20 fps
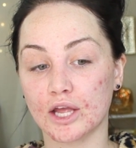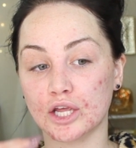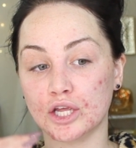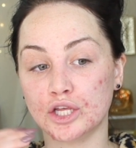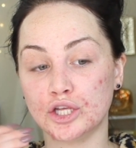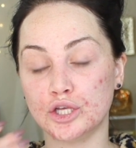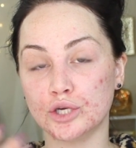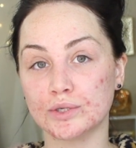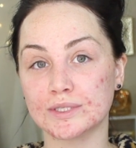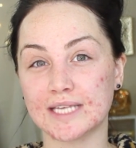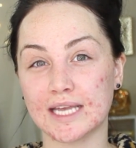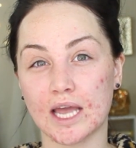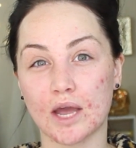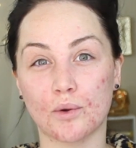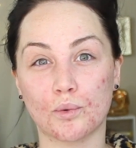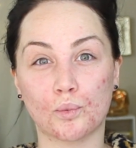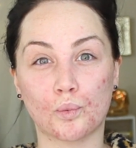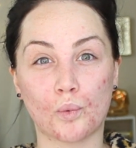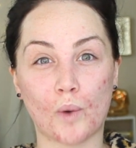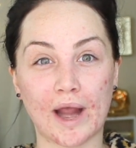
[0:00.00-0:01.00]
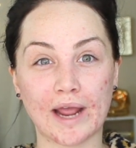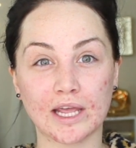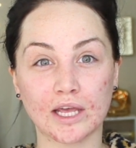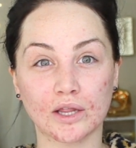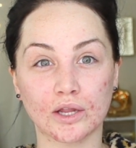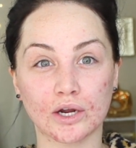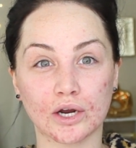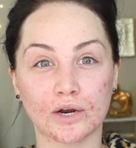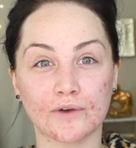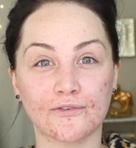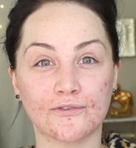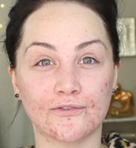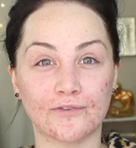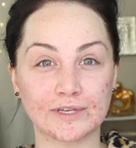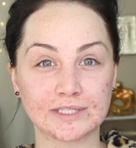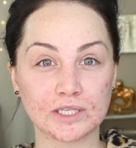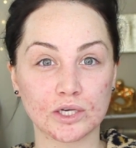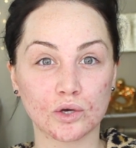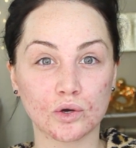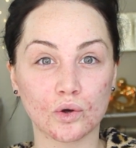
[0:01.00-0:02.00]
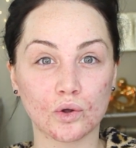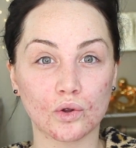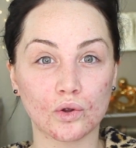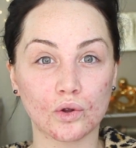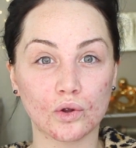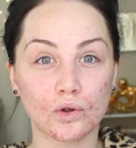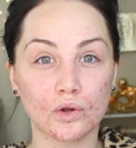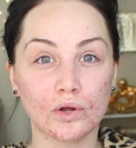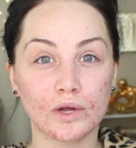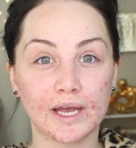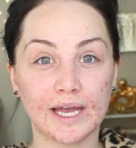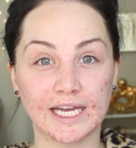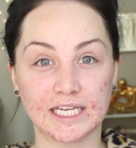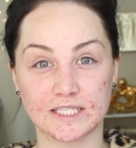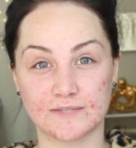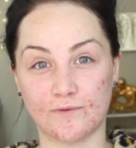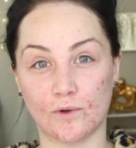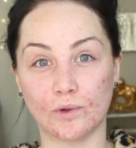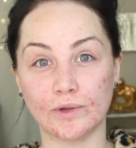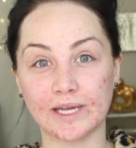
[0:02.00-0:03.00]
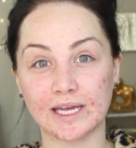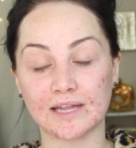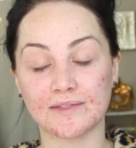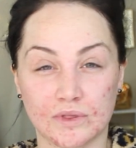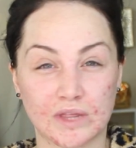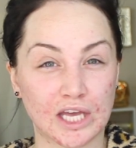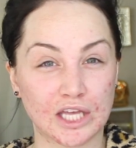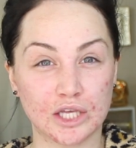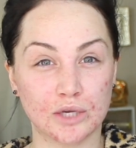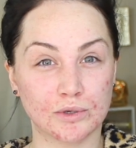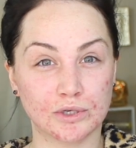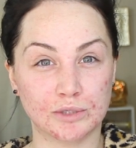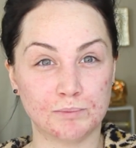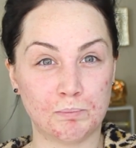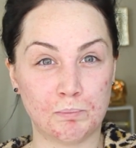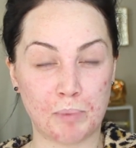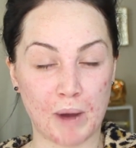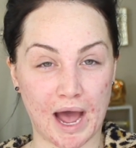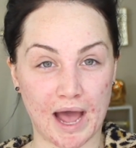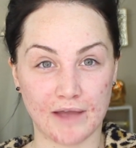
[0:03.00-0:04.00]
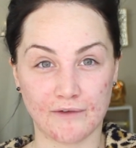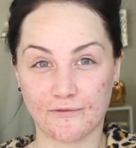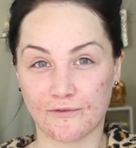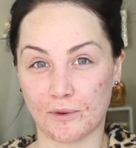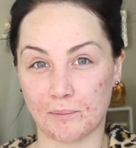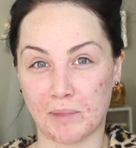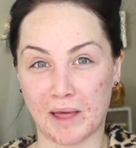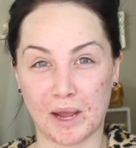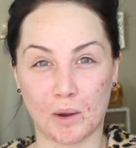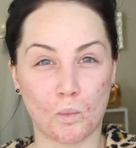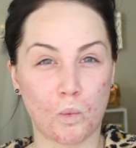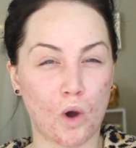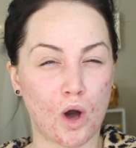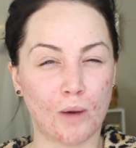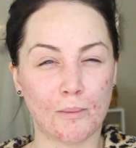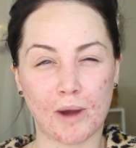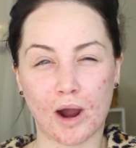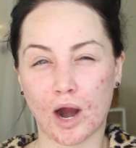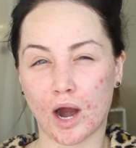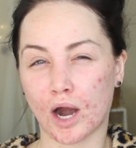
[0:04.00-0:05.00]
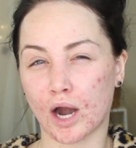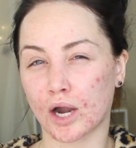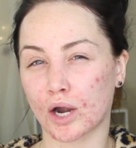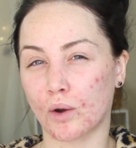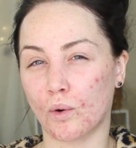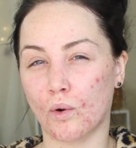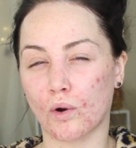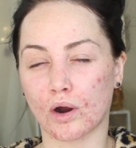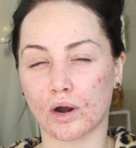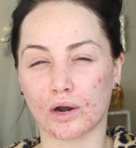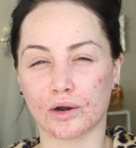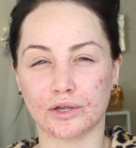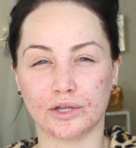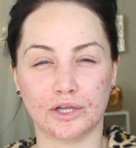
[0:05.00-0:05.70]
using a regular physical exfoliant that you would buy from like Walmart or,